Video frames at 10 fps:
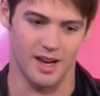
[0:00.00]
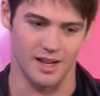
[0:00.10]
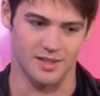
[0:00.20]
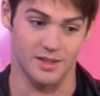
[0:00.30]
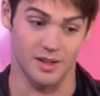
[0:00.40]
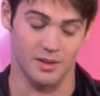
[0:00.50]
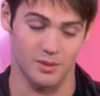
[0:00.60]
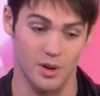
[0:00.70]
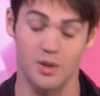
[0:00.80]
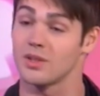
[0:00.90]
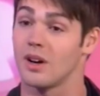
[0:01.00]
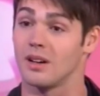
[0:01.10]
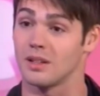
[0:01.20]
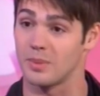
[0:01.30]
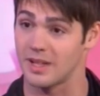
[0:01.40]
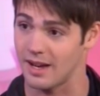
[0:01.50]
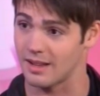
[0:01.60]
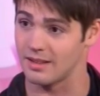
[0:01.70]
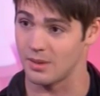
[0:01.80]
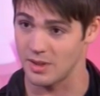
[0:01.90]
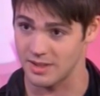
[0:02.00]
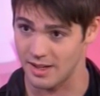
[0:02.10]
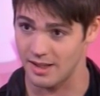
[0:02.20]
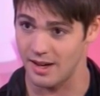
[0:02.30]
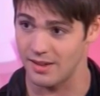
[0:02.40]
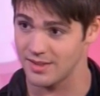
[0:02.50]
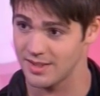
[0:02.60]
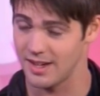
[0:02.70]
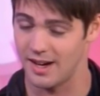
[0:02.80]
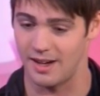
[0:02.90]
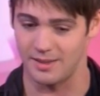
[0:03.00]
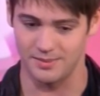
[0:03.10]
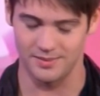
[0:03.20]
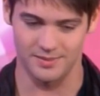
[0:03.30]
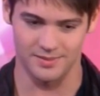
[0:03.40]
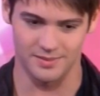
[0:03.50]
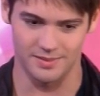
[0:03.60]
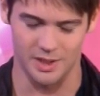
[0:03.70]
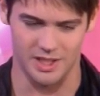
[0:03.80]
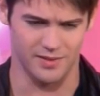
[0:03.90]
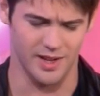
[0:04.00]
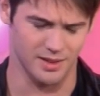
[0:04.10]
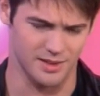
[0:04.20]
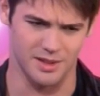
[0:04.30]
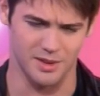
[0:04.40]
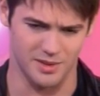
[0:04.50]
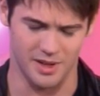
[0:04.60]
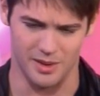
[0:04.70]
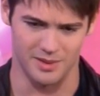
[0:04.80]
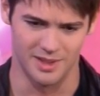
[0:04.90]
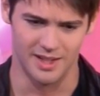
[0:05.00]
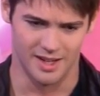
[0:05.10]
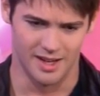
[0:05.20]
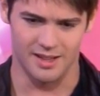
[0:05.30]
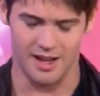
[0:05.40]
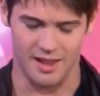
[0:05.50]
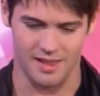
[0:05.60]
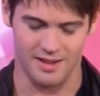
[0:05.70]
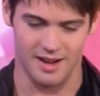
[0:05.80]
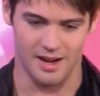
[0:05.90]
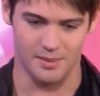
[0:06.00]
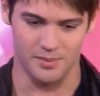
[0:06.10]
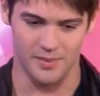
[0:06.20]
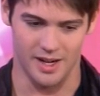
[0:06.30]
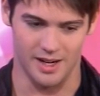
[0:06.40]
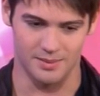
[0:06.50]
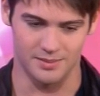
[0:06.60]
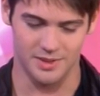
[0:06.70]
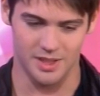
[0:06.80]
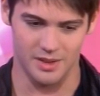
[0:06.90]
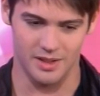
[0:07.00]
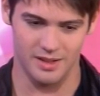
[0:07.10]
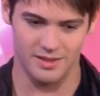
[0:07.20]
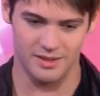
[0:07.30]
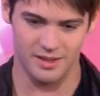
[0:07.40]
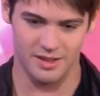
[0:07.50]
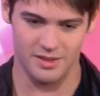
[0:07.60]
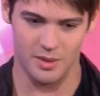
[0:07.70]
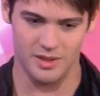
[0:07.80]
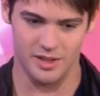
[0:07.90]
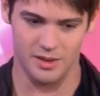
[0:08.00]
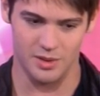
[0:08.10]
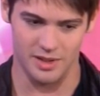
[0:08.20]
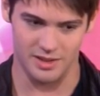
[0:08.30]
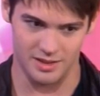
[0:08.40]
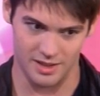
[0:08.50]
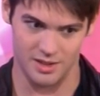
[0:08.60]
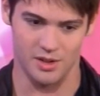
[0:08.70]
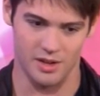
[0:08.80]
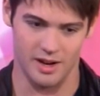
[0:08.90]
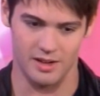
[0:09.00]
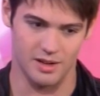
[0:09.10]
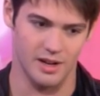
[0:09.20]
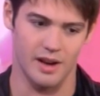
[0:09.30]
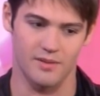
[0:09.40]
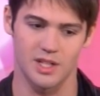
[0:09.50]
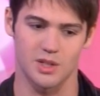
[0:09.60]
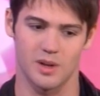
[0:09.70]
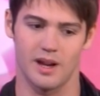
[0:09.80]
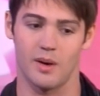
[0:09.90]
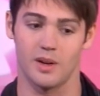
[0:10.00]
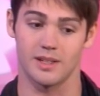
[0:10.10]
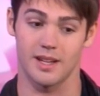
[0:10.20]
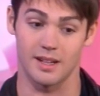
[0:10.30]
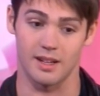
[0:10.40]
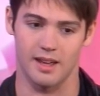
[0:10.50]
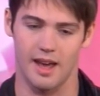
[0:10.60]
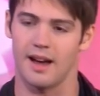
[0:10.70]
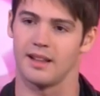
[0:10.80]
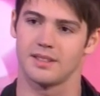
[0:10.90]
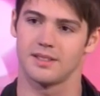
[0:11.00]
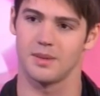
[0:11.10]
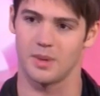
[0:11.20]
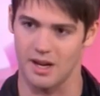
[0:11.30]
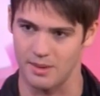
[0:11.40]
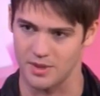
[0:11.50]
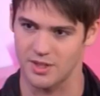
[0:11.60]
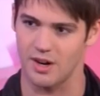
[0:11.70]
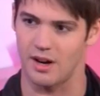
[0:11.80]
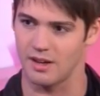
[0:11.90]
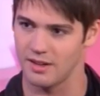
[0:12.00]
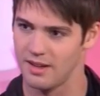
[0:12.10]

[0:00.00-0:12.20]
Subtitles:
has to grow strong to protect the ones that he loves, which he fails to do so a lot of the time. So he's always a transitional character, and I've enjoyed how he's had to callous to become strong.